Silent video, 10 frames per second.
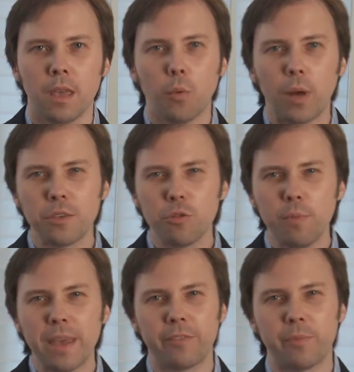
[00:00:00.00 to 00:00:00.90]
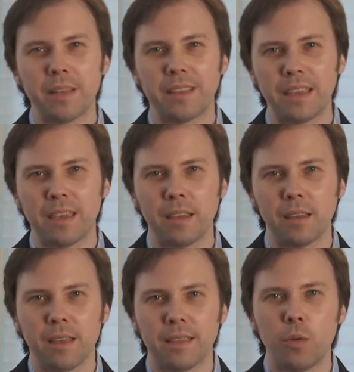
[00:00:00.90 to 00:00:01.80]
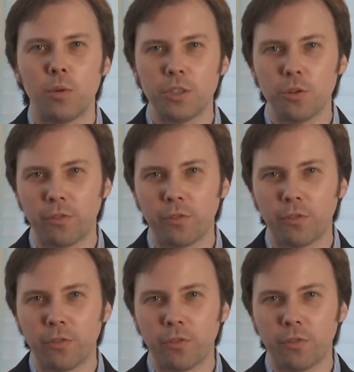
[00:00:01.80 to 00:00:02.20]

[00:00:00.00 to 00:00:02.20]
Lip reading: While you may have been thinking that once you